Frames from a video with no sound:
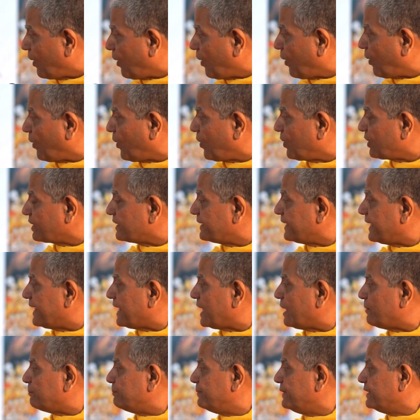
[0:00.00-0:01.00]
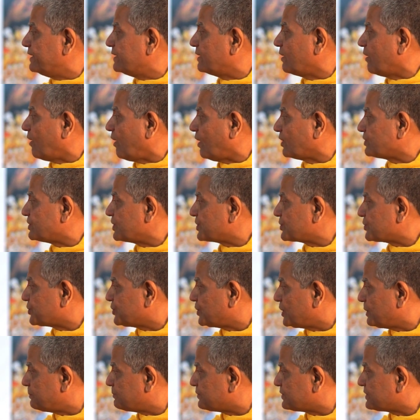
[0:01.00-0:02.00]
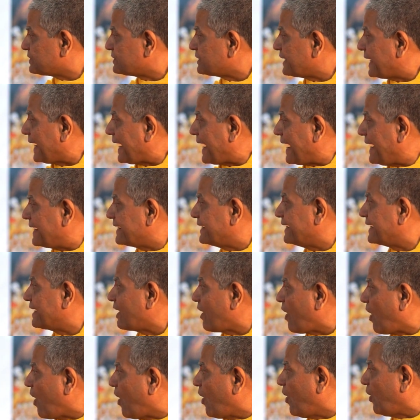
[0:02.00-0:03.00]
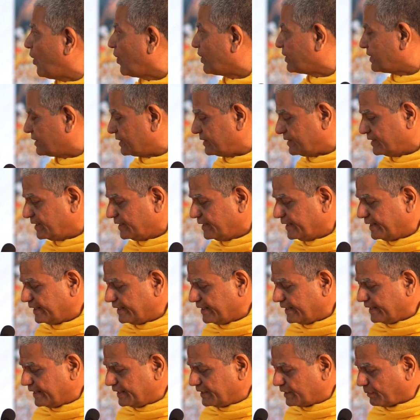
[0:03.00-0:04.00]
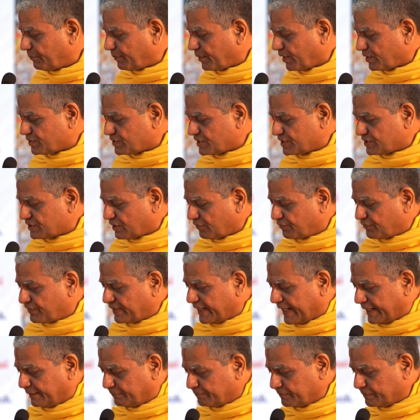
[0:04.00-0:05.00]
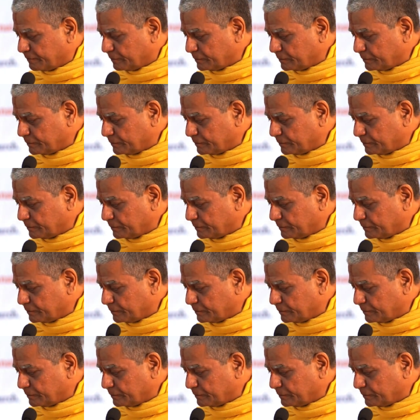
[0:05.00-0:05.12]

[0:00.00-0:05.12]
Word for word: or there have been authorships added on in the process of time?